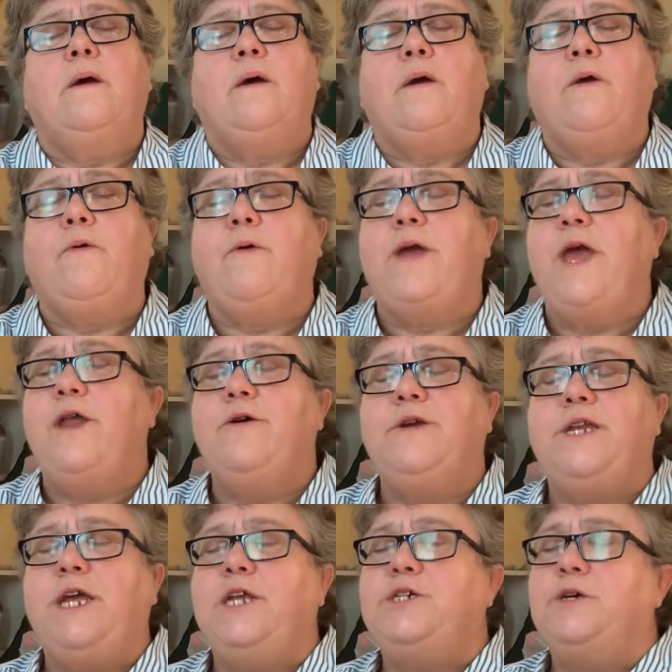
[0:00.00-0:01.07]
Creator,
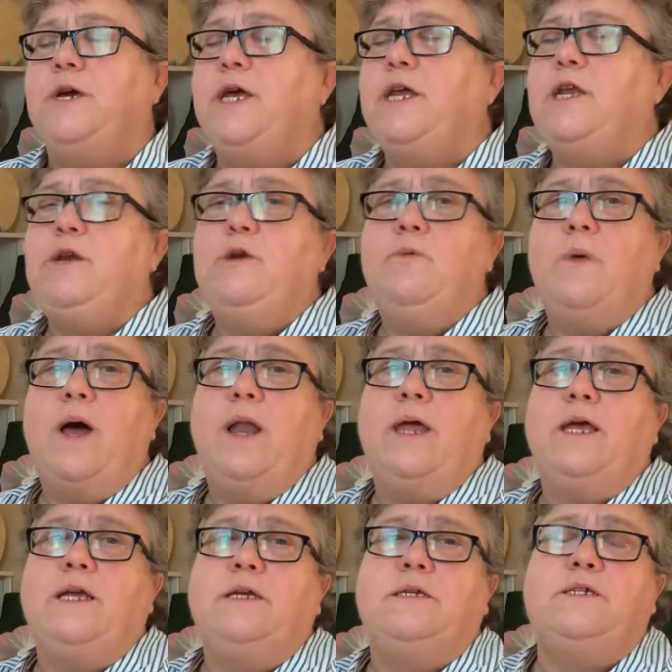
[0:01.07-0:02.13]
teacher,
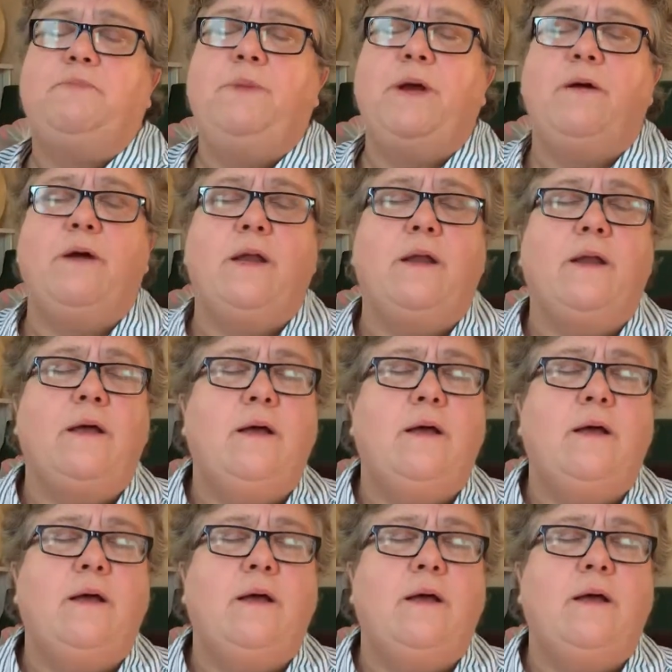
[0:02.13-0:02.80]
indwelling spirit,